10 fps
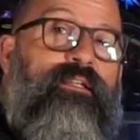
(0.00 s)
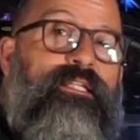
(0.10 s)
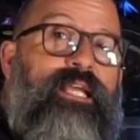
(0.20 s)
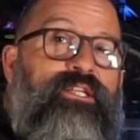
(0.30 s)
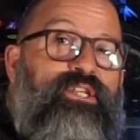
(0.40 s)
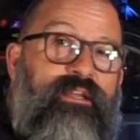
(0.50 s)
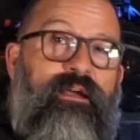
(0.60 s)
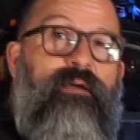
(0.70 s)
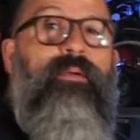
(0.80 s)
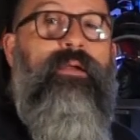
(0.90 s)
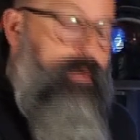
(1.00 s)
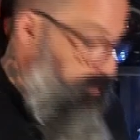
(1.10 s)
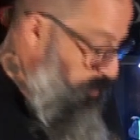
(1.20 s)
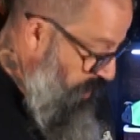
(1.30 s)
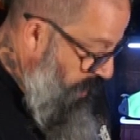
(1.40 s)
tensioned up
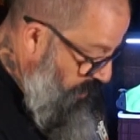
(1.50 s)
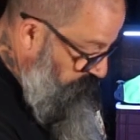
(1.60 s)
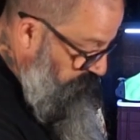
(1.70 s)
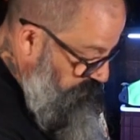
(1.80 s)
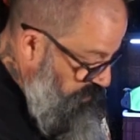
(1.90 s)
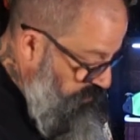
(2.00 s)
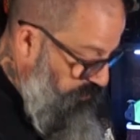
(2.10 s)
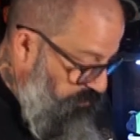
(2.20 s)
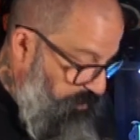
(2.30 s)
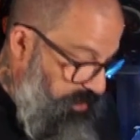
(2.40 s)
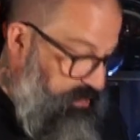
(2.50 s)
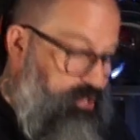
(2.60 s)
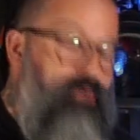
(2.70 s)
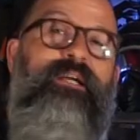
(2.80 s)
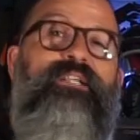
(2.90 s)
without there being
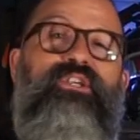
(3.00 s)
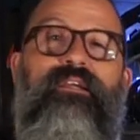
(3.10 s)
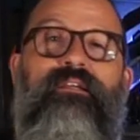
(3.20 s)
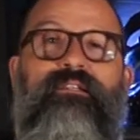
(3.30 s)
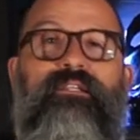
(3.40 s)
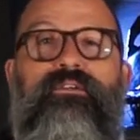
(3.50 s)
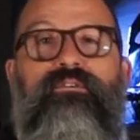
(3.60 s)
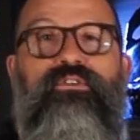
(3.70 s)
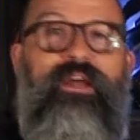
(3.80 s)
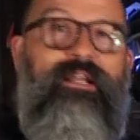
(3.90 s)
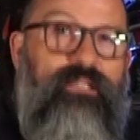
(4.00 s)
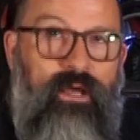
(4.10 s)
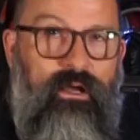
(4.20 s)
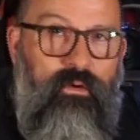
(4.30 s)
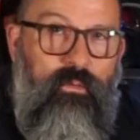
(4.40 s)
too much to try to
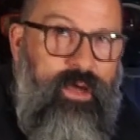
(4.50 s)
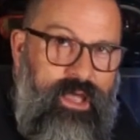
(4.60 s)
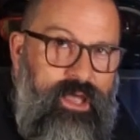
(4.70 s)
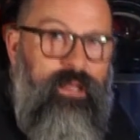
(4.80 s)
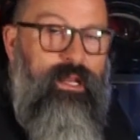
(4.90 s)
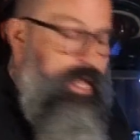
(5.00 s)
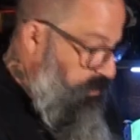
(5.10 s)
tuck away.